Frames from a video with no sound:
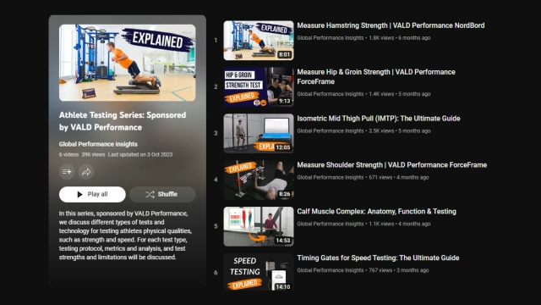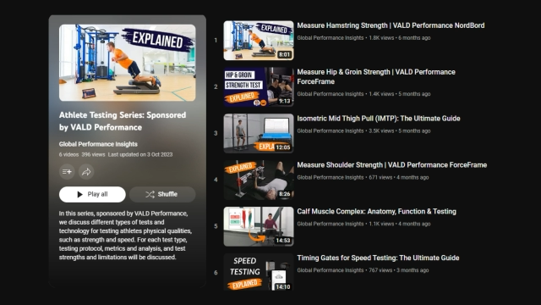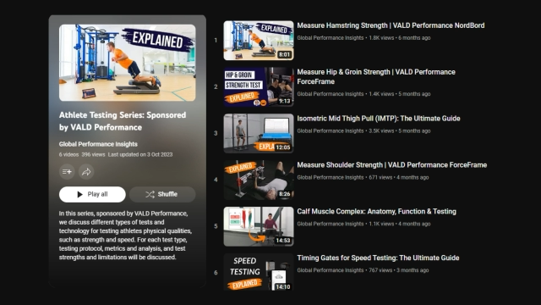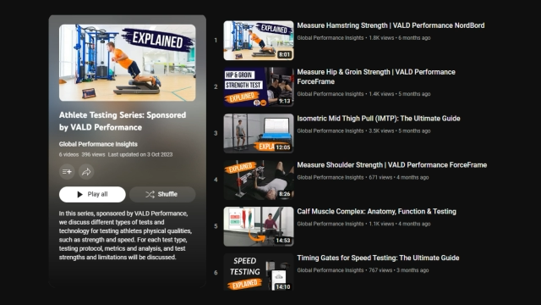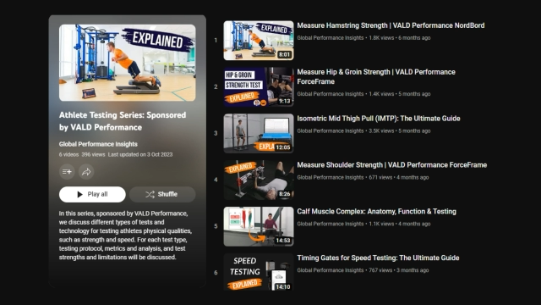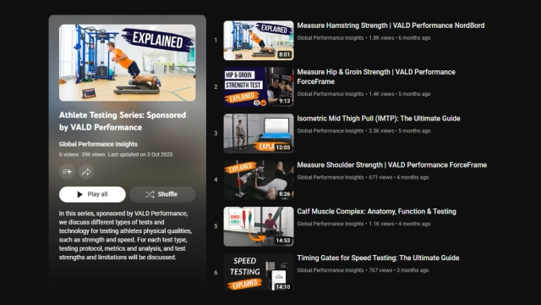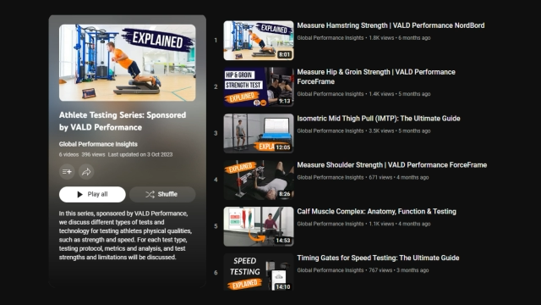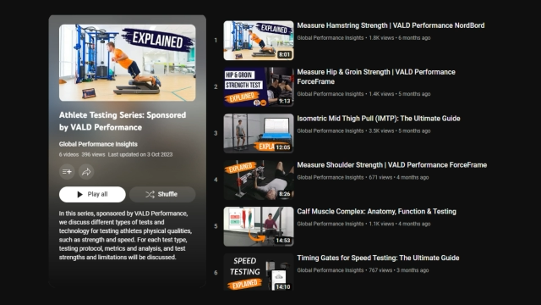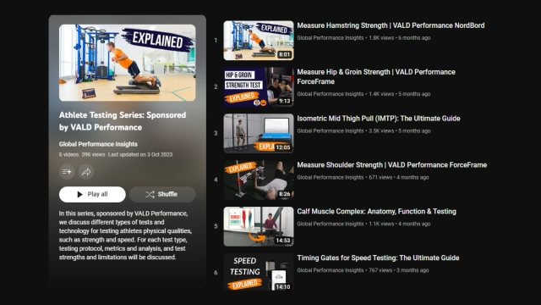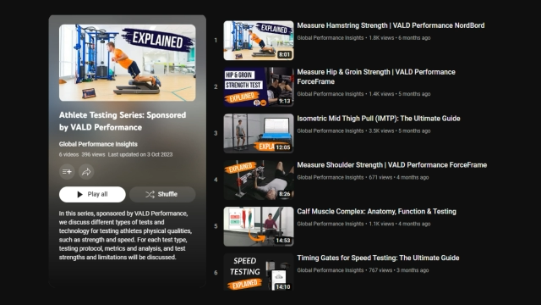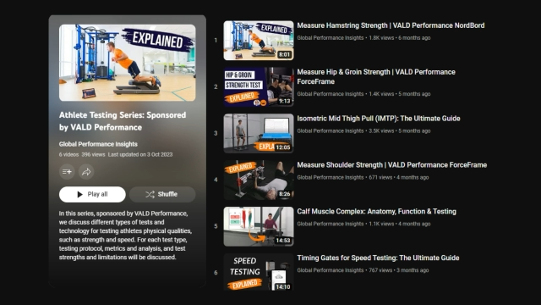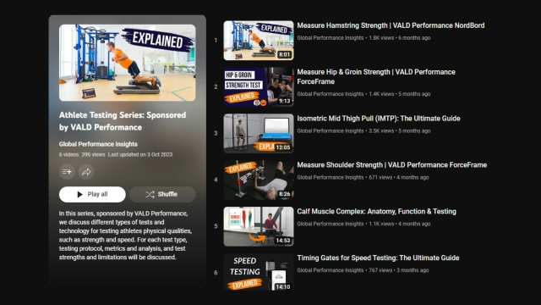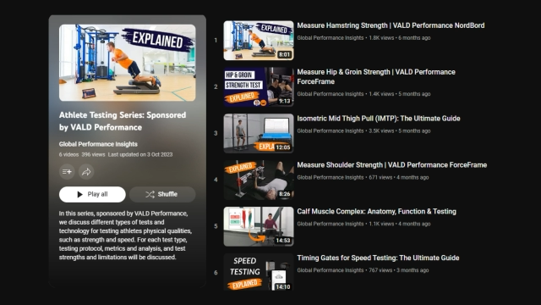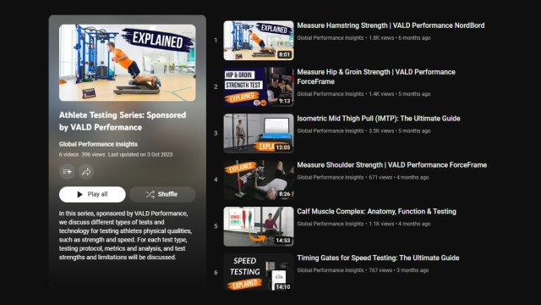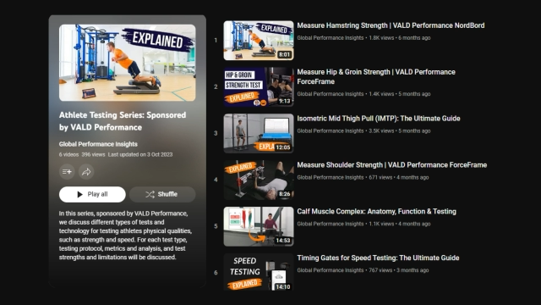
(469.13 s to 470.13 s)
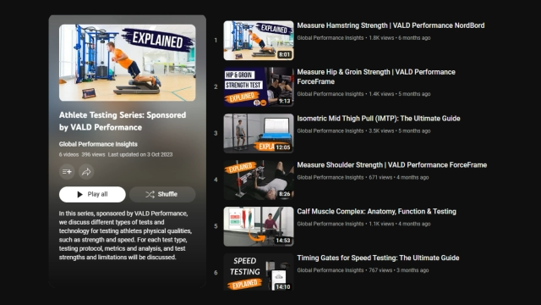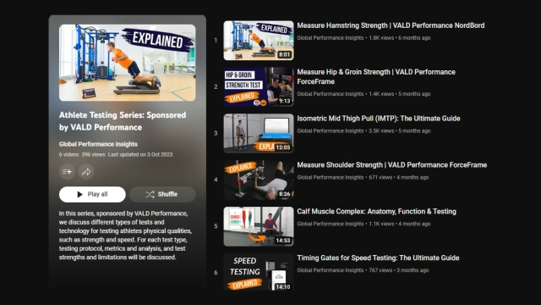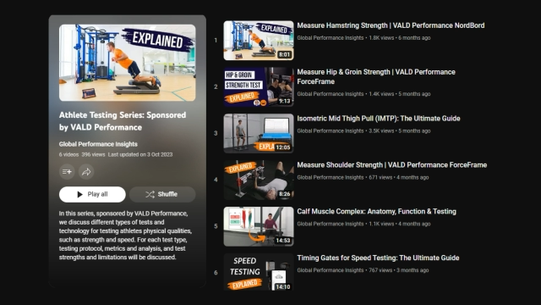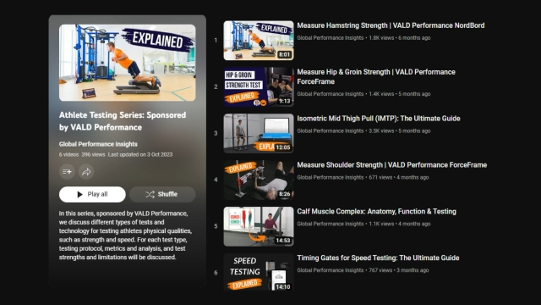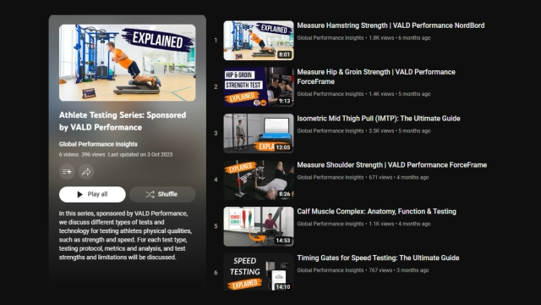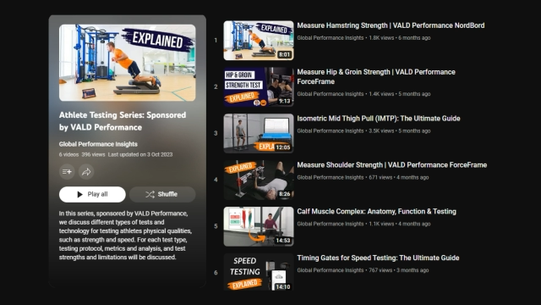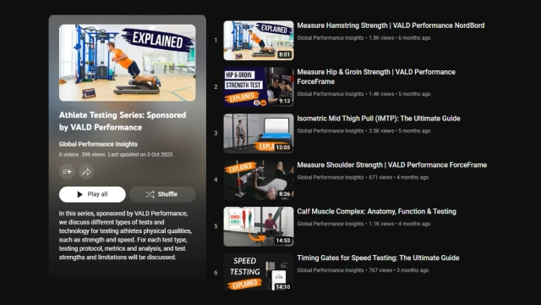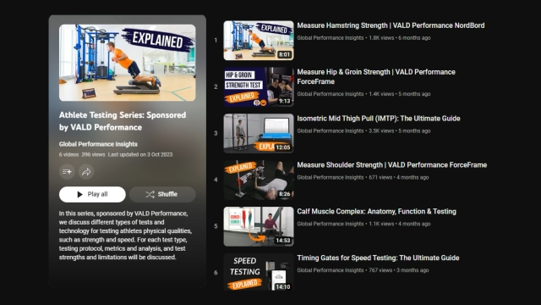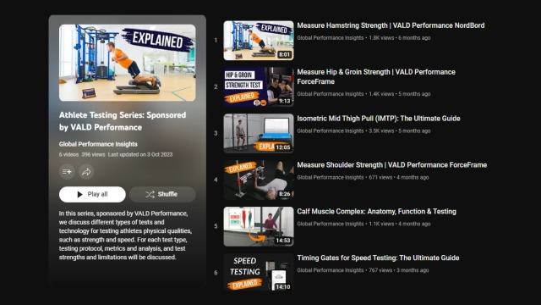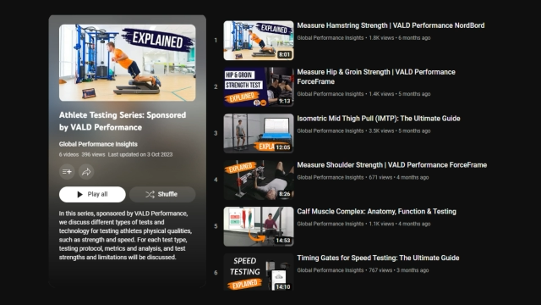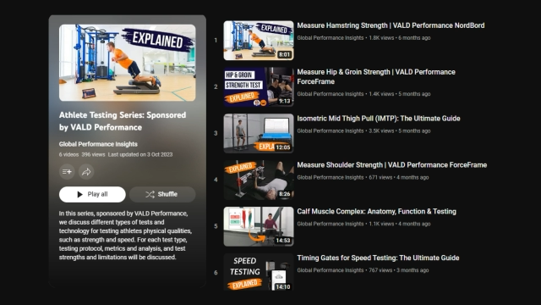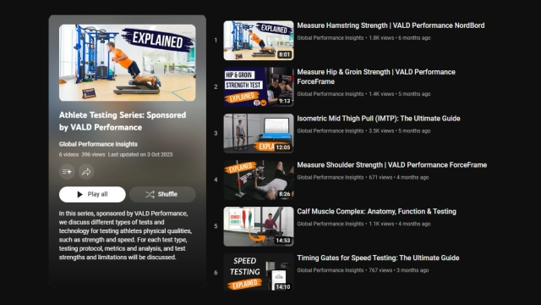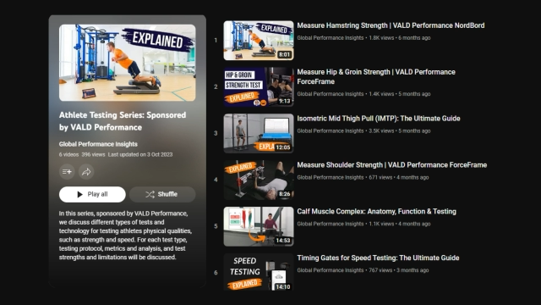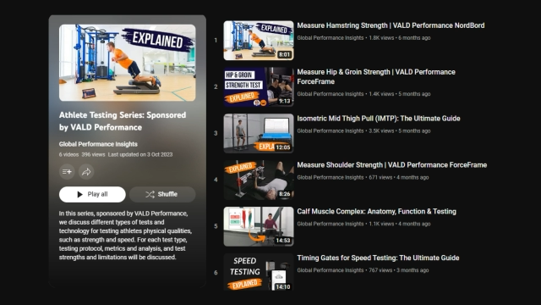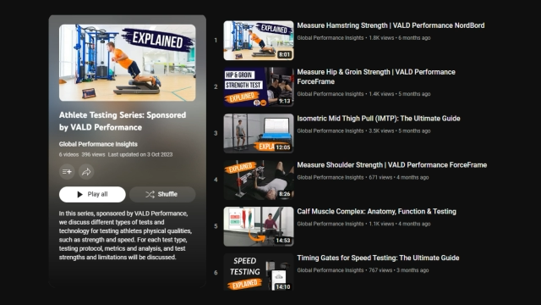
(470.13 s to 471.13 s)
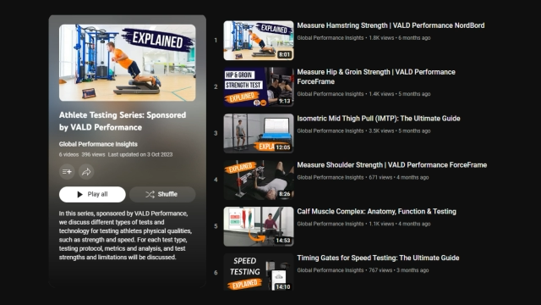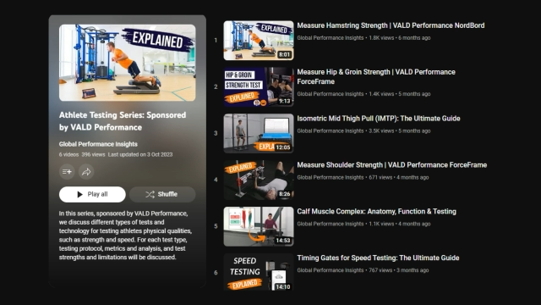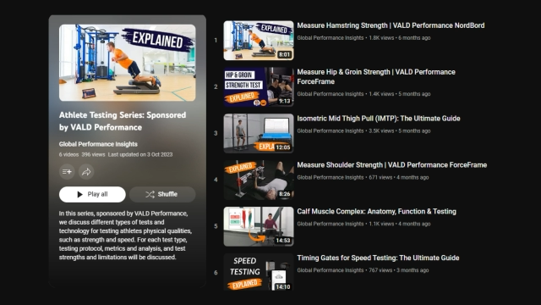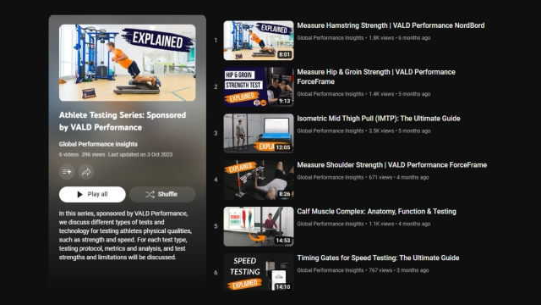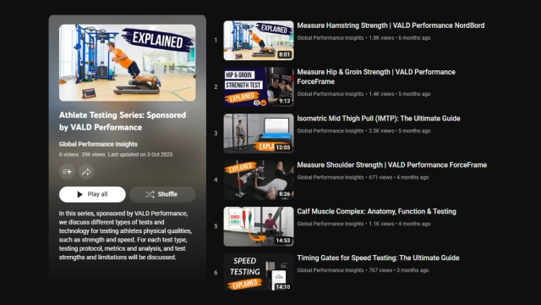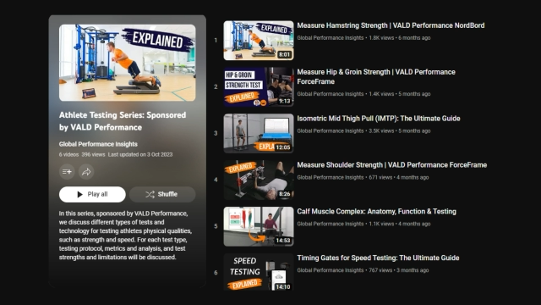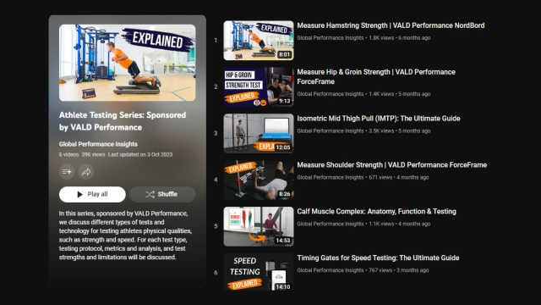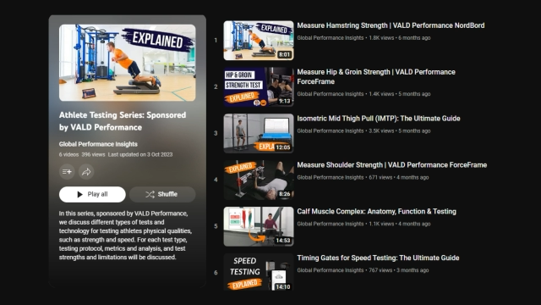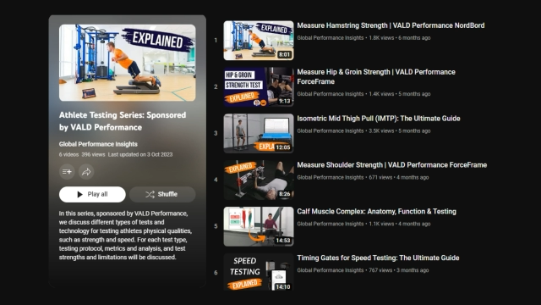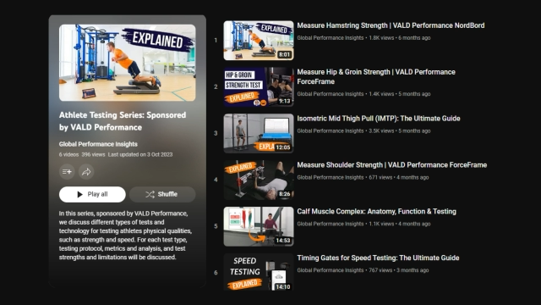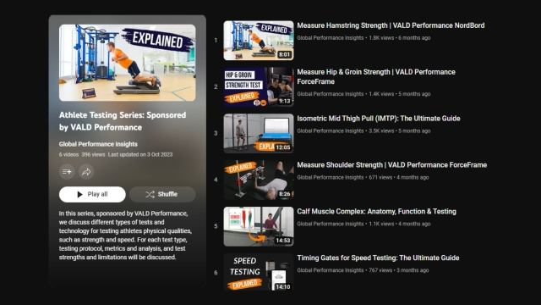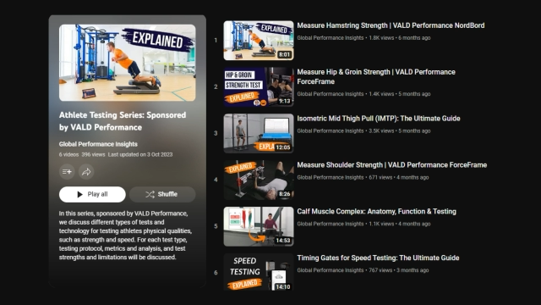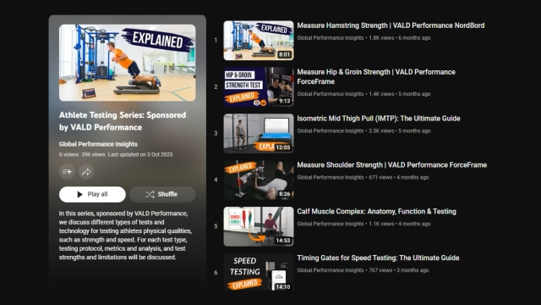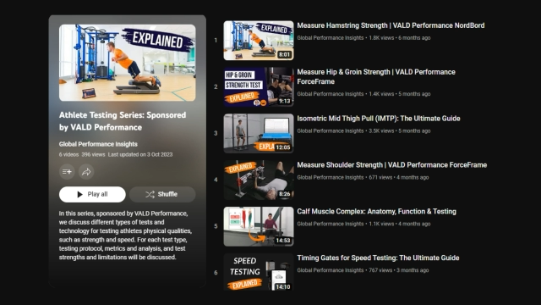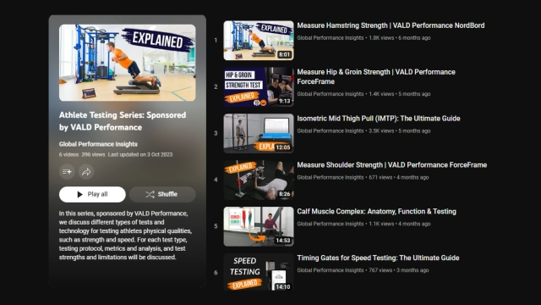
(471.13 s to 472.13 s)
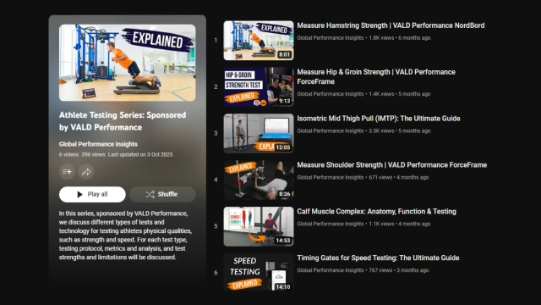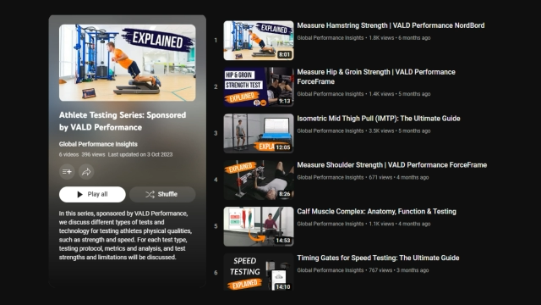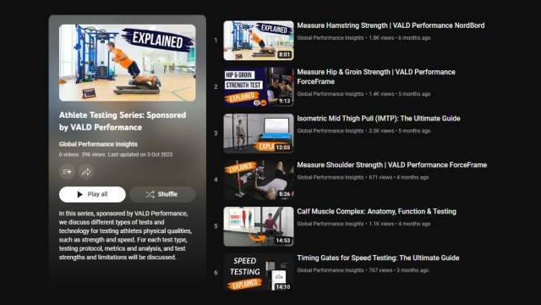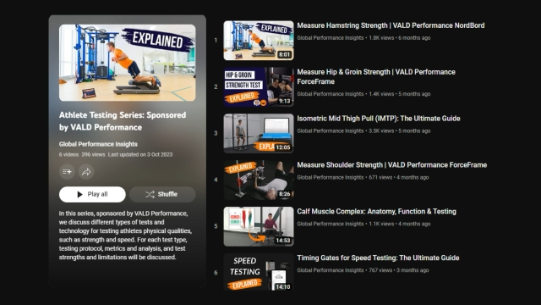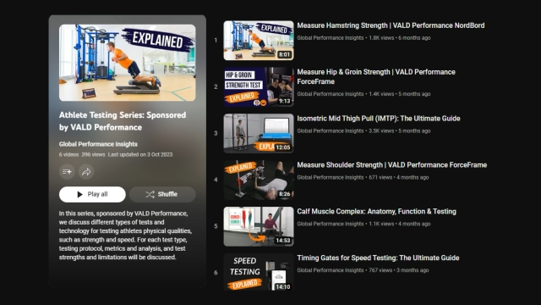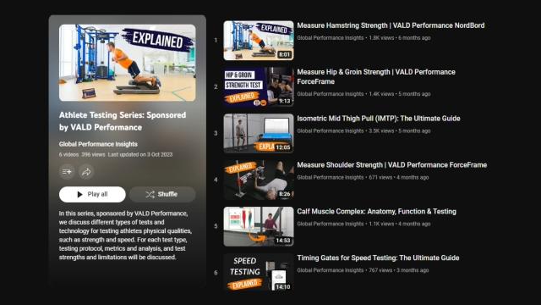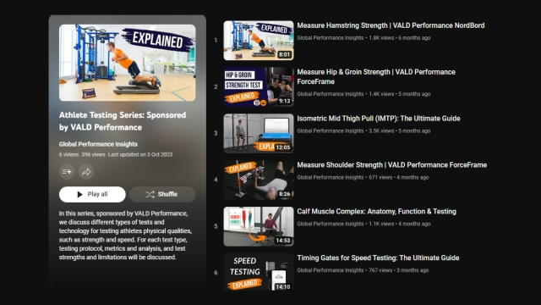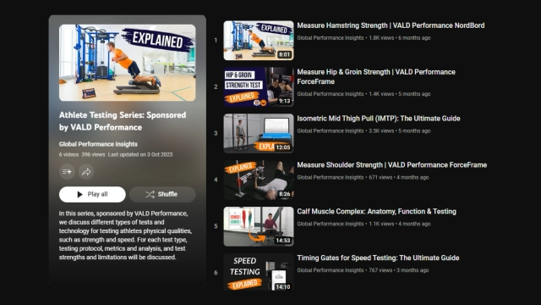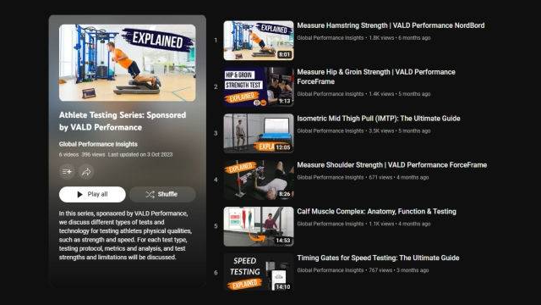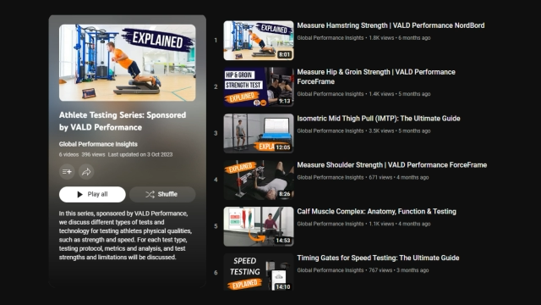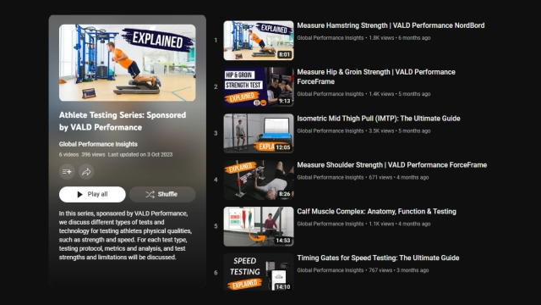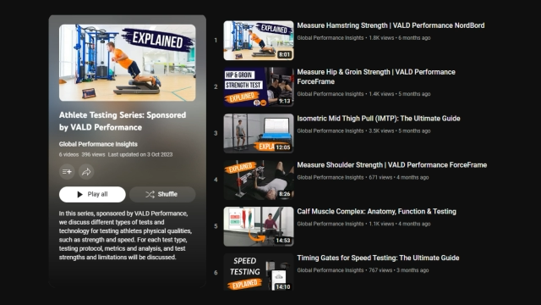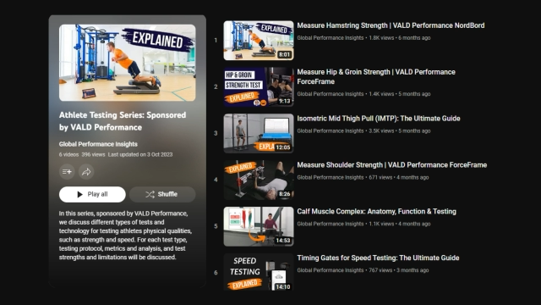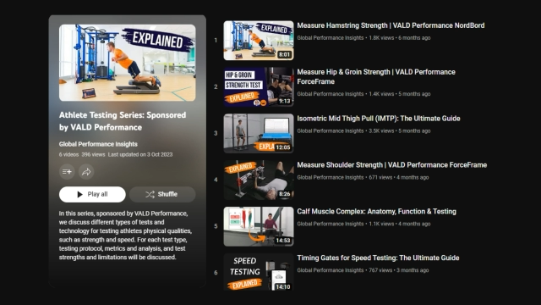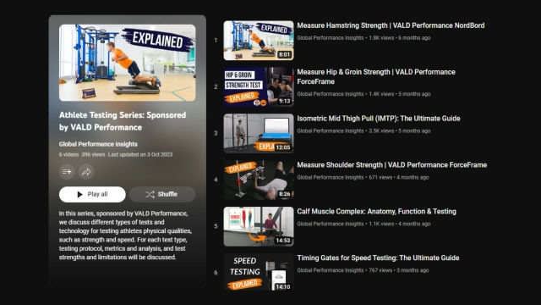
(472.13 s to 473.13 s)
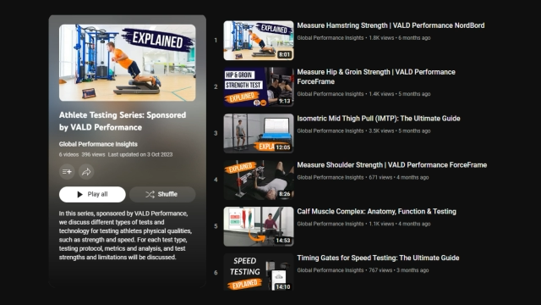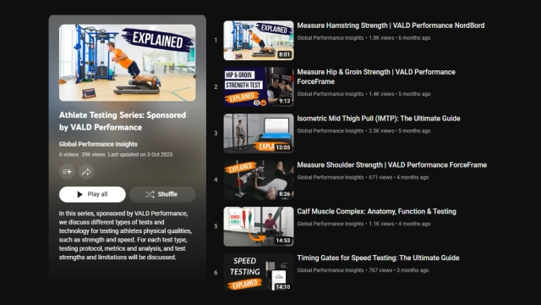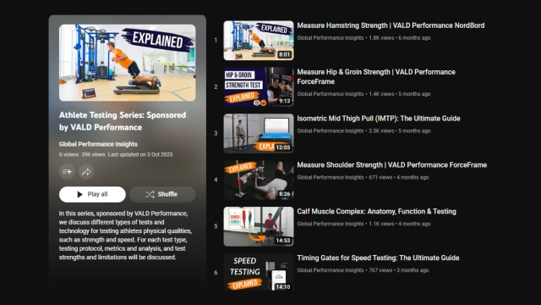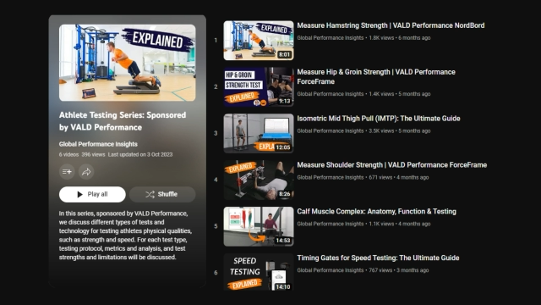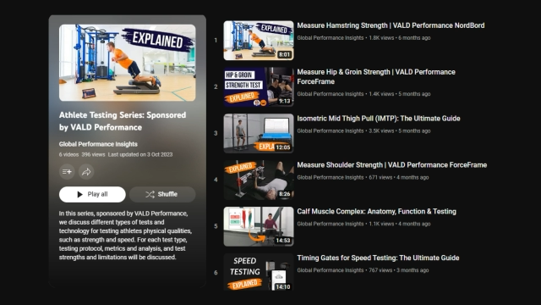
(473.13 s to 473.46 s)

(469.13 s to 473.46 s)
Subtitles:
Nobody's mouth can be seen.